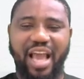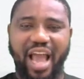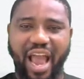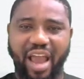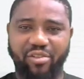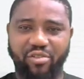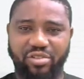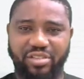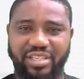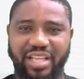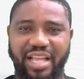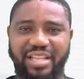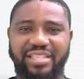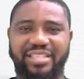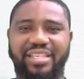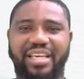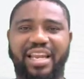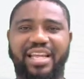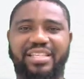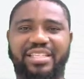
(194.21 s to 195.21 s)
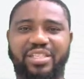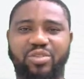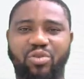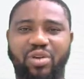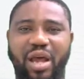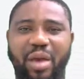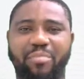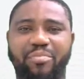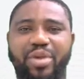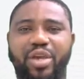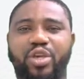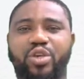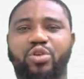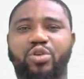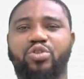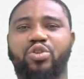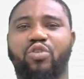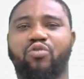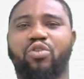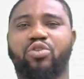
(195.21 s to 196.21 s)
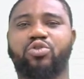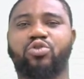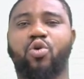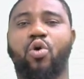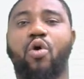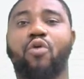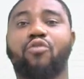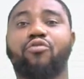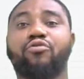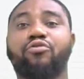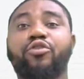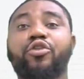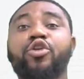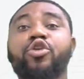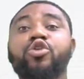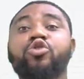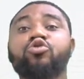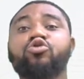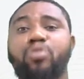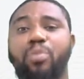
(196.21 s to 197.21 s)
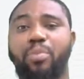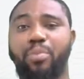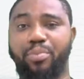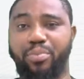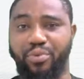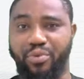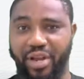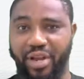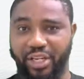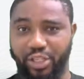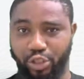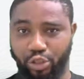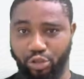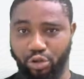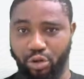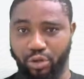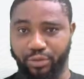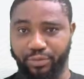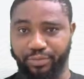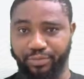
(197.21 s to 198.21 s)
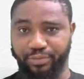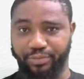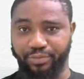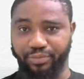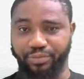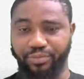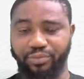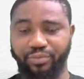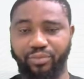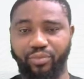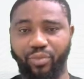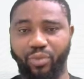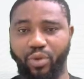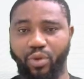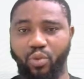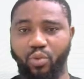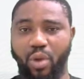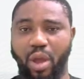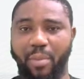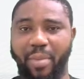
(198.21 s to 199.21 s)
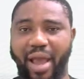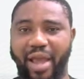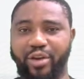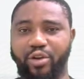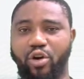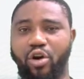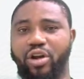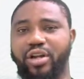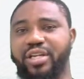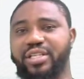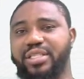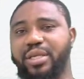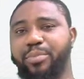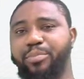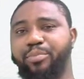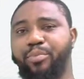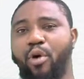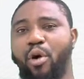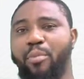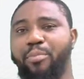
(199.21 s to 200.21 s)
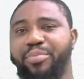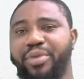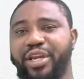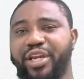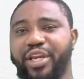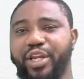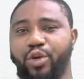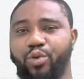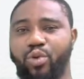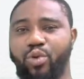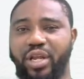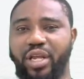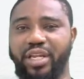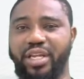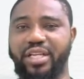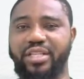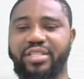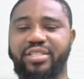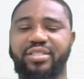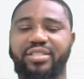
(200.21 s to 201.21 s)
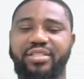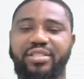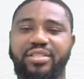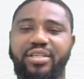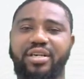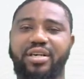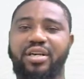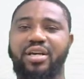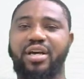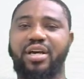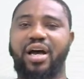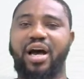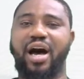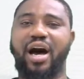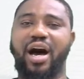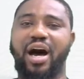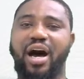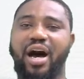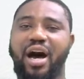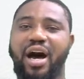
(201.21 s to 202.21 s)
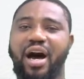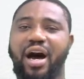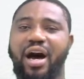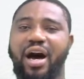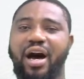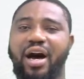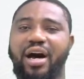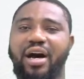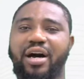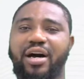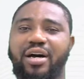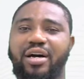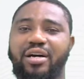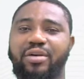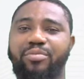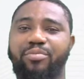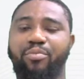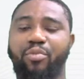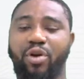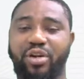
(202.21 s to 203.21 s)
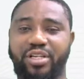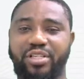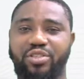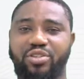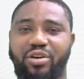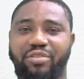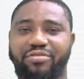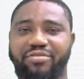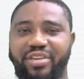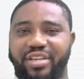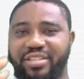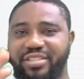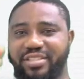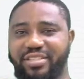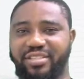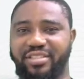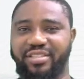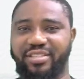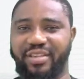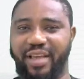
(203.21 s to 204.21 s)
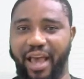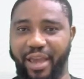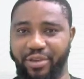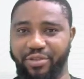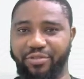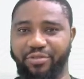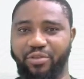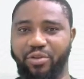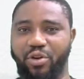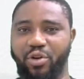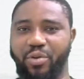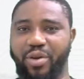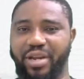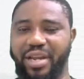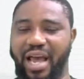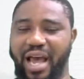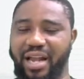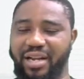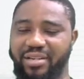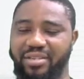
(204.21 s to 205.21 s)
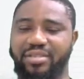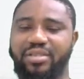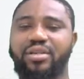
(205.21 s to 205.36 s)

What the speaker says: Hydrostatic skeleton is what I make use of what we call fluid pressure, whereby the organism pumping liquid in its body surface. Are you following now?